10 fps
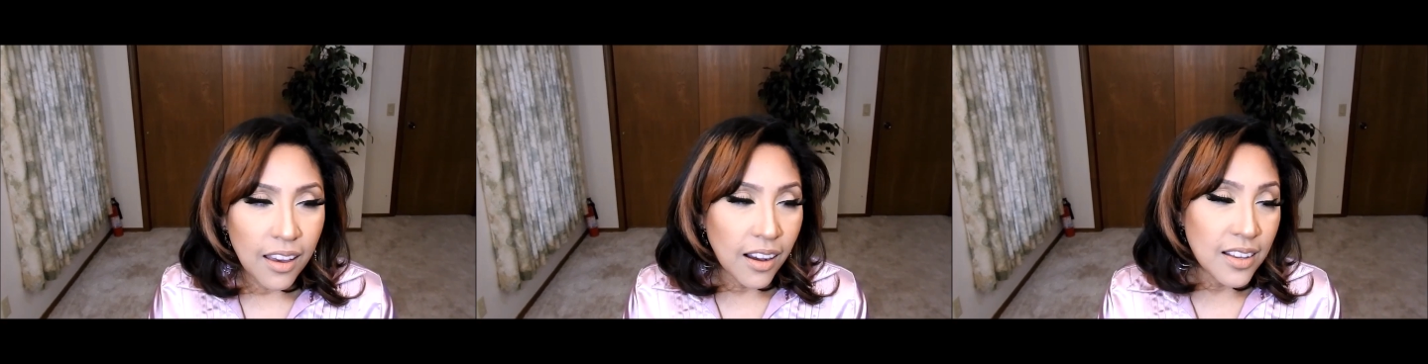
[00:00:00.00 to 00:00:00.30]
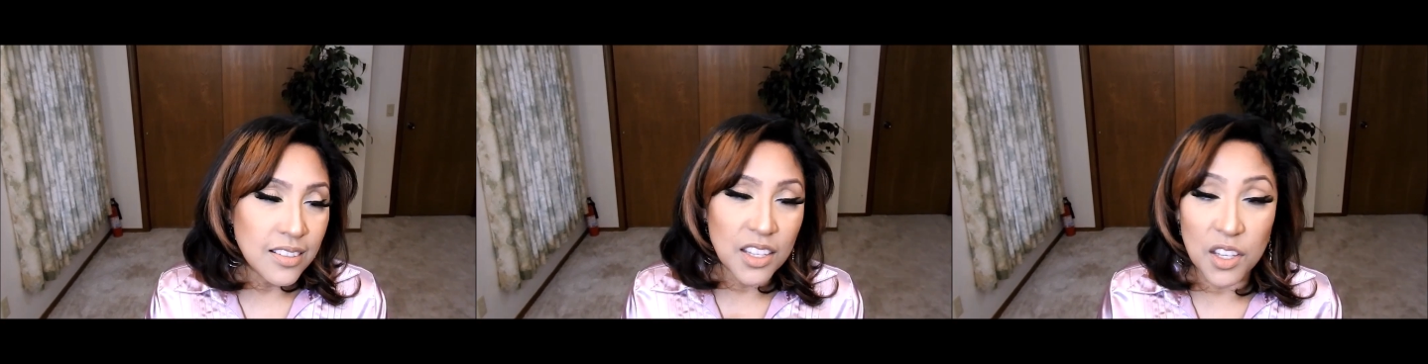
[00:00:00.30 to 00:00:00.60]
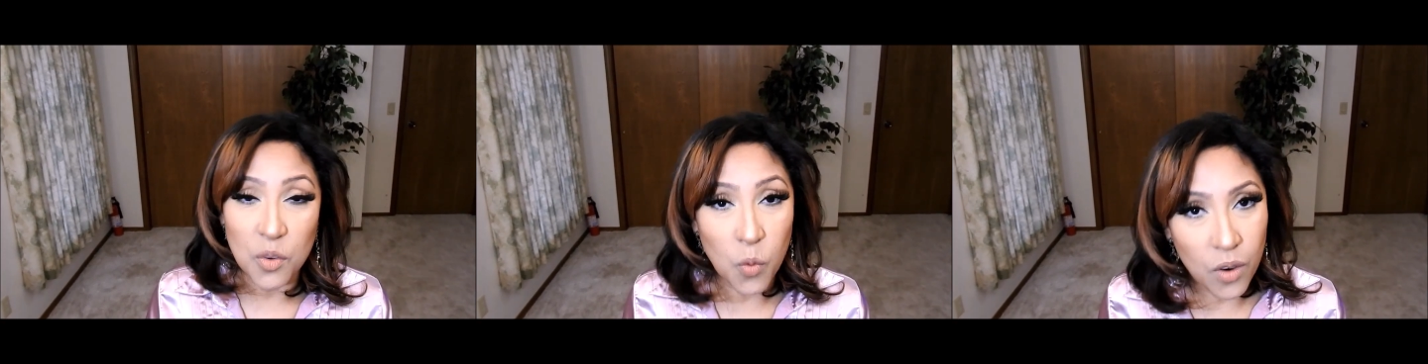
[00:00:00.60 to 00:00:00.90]
And I
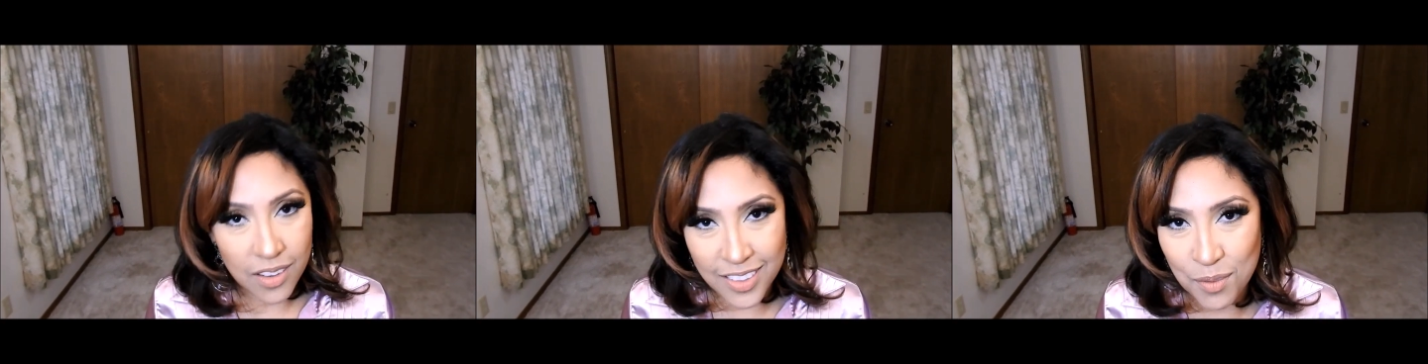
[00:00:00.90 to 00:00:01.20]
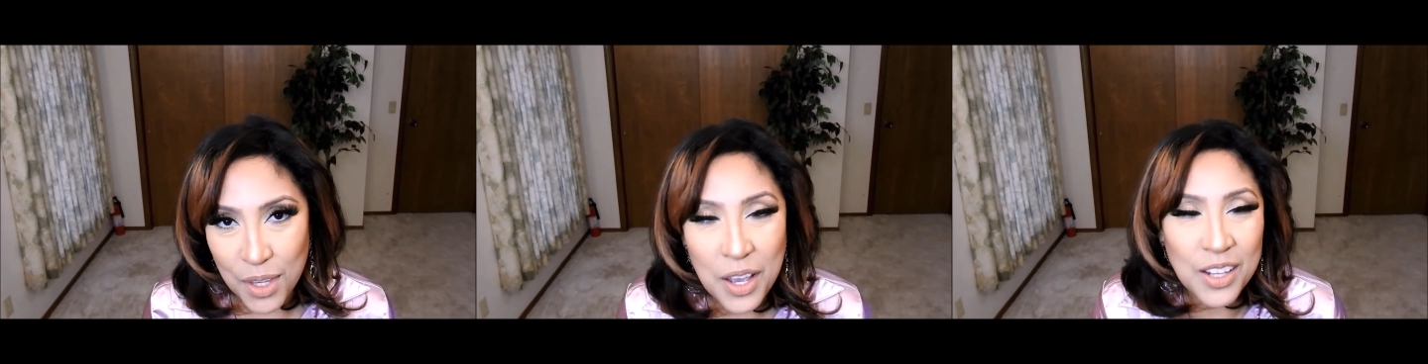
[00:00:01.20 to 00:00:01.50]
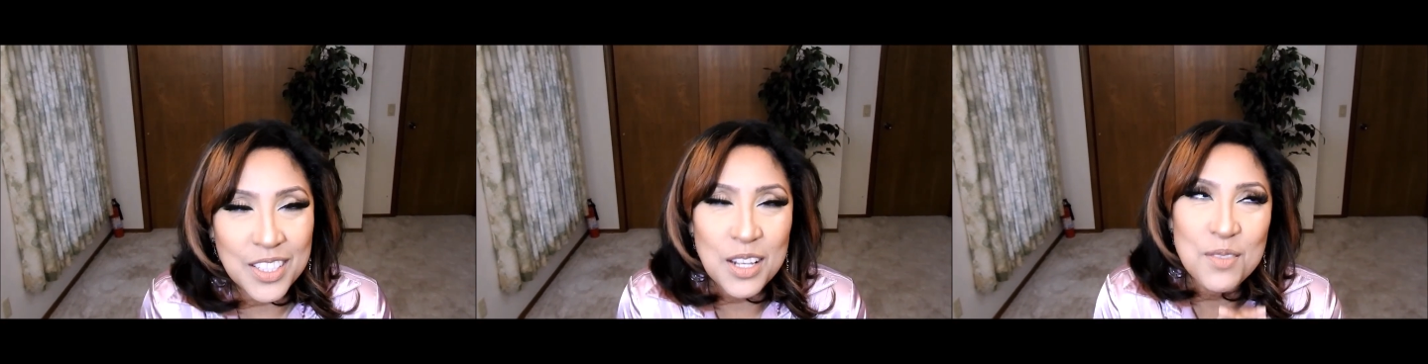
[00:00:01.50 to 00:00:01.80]
think it works
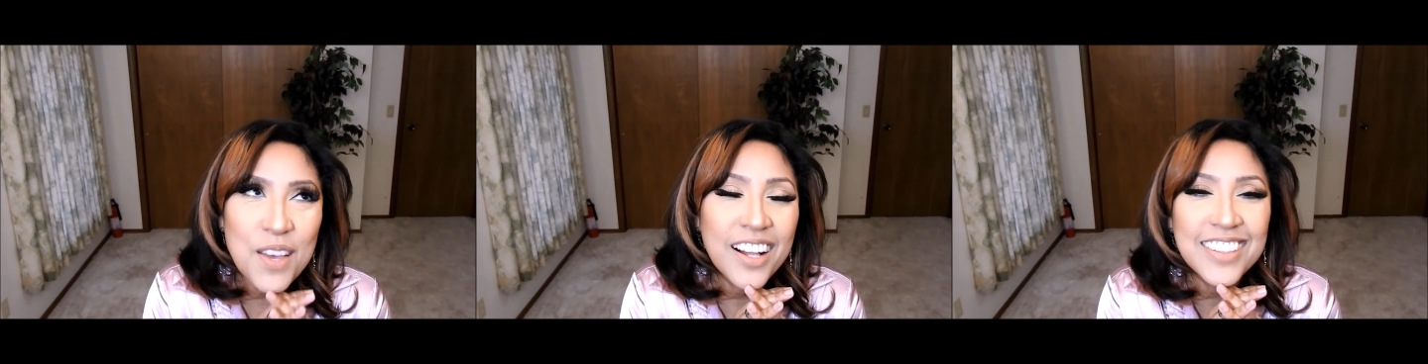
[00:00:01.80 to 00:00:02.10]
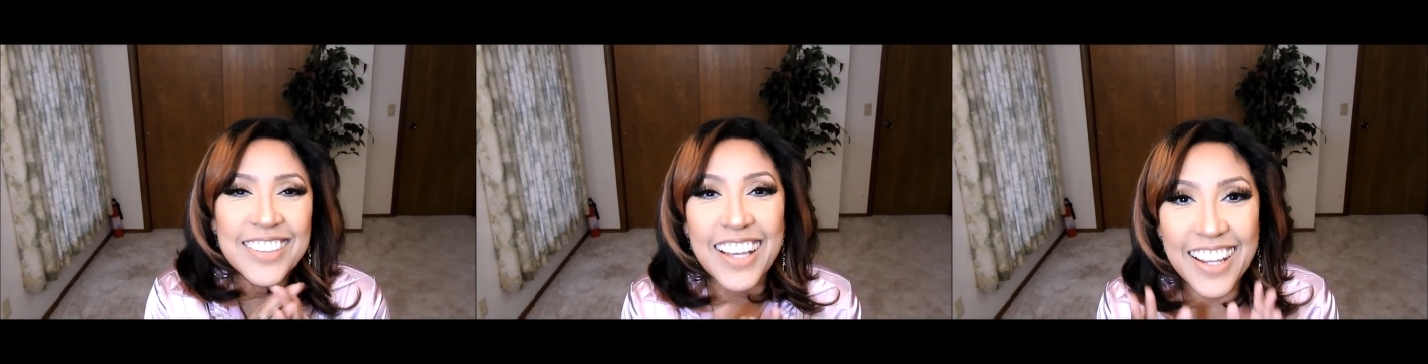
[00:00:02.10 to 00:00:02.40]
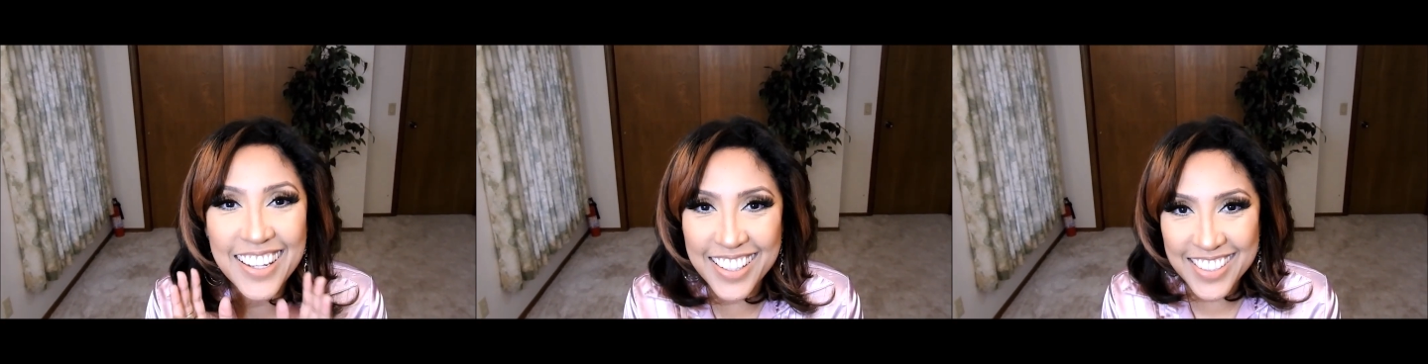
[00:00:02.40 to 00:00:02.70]
because it smells
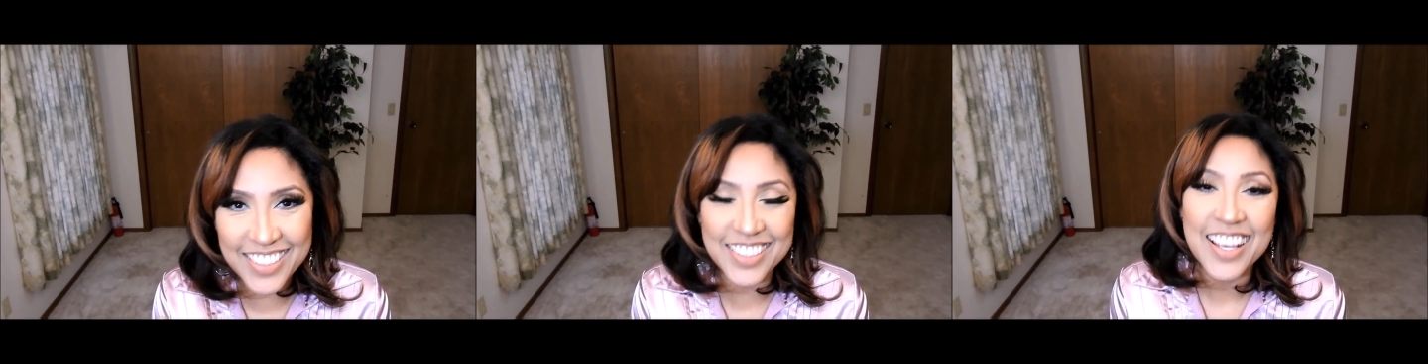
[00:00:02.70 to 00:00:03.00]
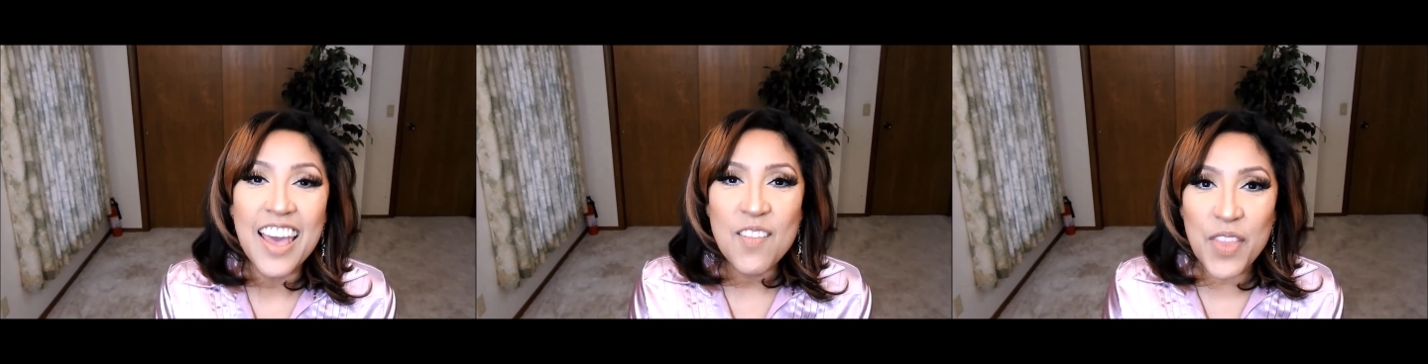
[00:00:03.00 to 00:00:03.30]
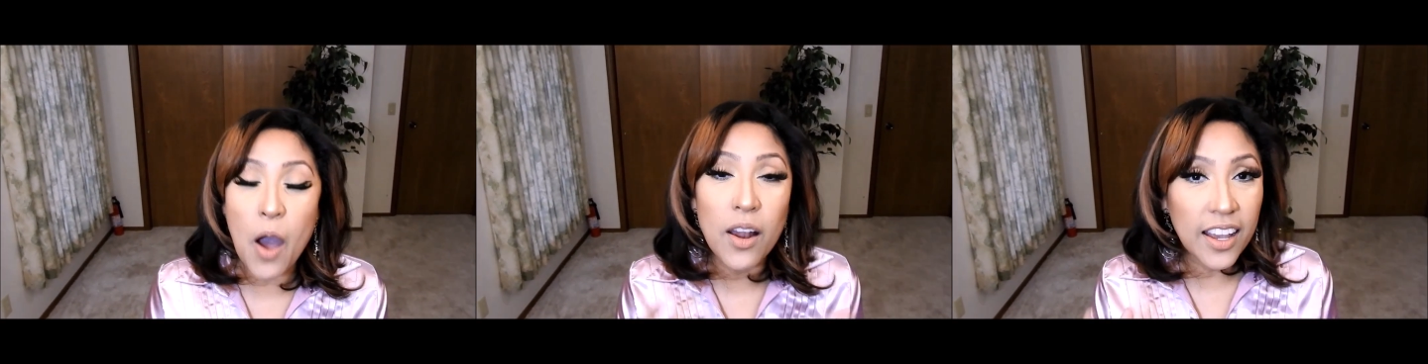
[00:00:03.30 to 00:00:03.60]
delicious.
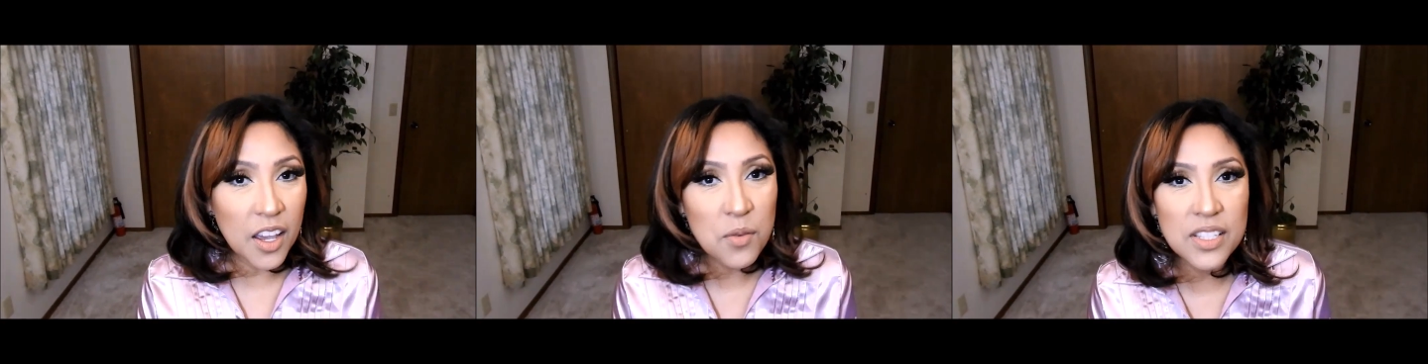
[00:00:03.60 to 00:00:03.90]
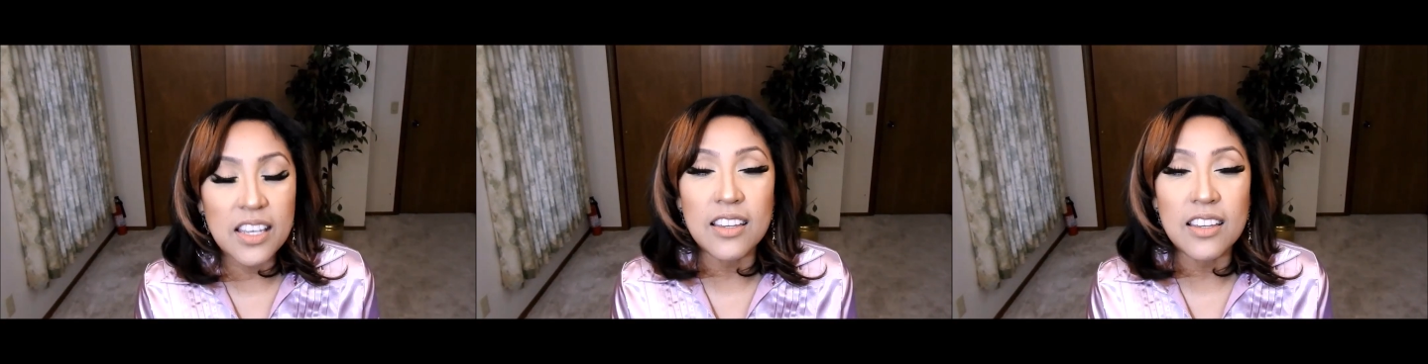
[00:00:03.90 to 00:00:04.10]
Now, like I was